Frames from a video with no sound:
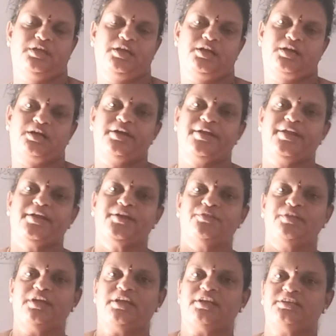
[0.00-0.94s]
According
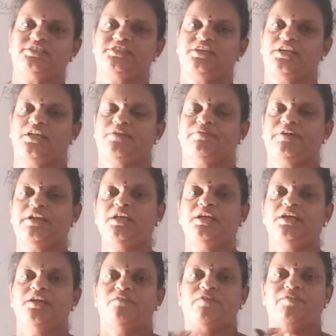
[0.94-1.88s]
to the energy level,
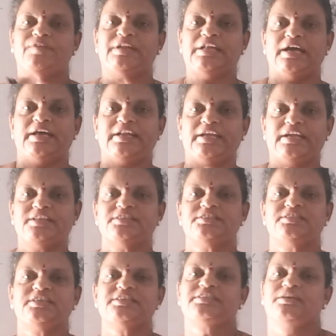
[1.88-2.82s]
we will
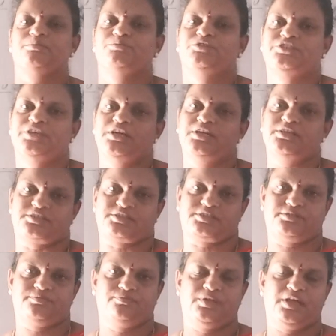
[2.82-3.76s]
arrange the
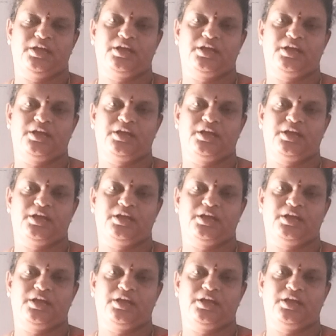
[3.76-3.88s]
subshells.